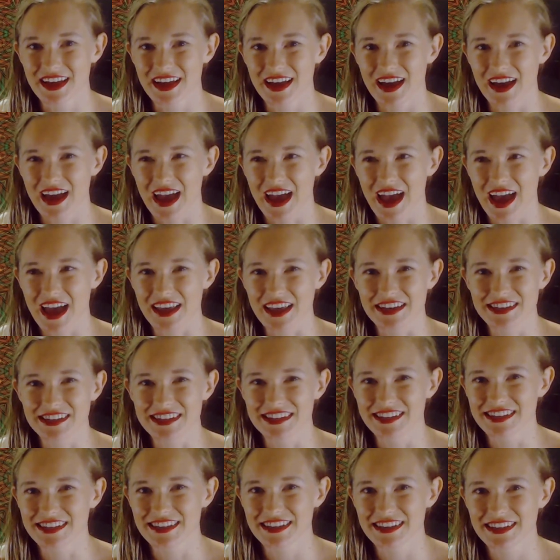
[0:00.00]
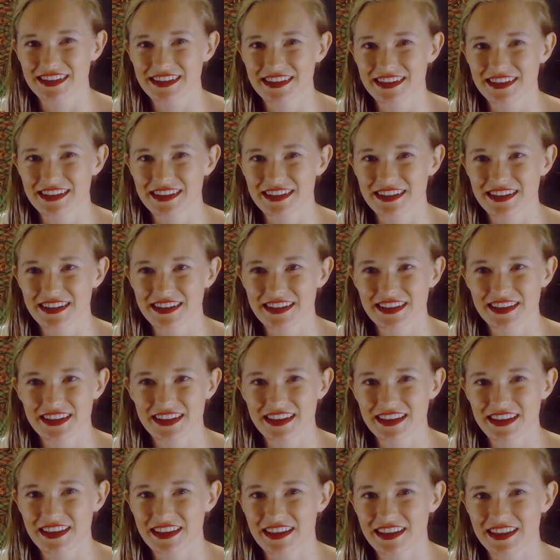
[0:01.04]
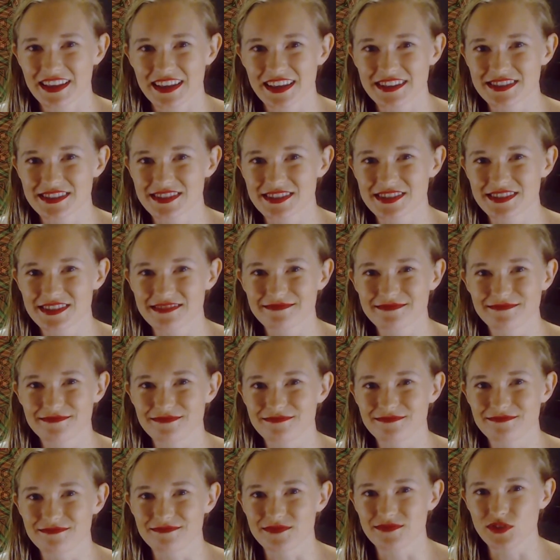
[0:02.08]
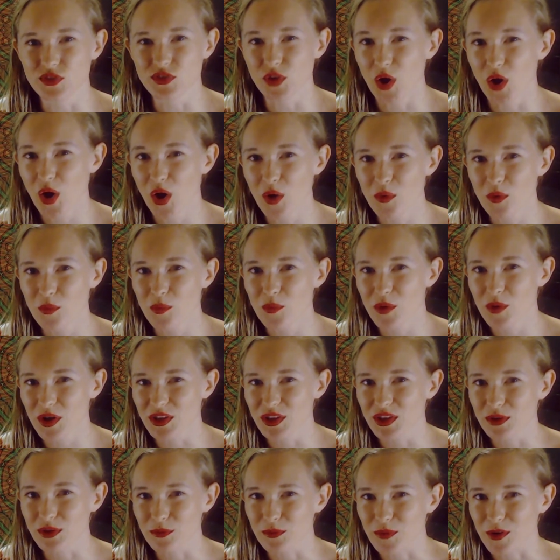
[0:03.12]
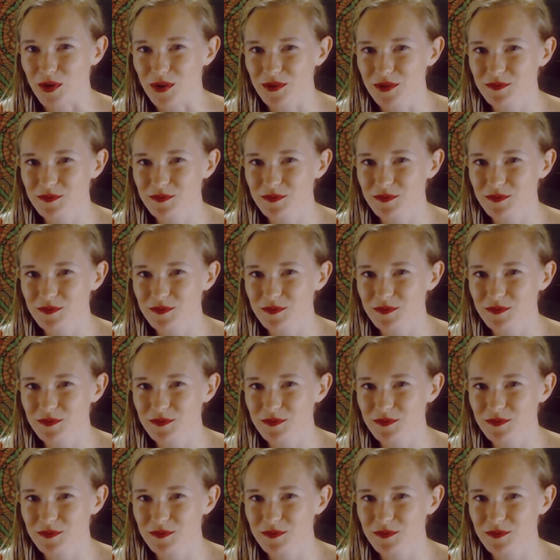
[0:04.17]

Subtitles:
and it's not what you want.